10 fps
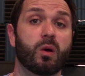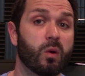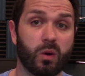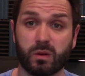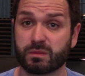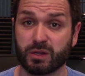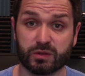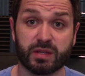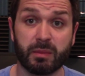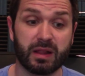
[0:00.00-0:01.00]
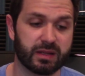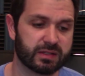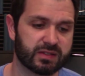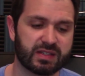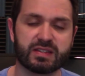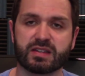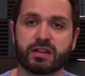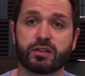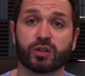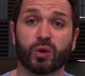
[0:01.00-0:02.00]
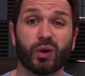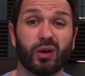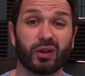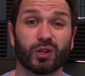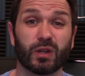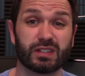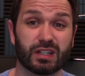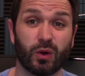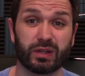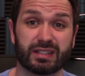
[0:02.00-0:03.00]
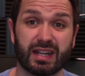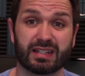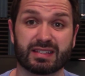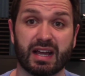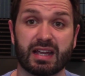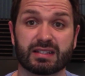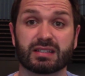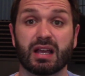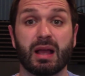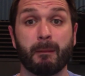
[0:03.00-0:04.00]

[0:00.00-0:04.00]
or you know somebody that's seasoned in their career and looking to go into data science,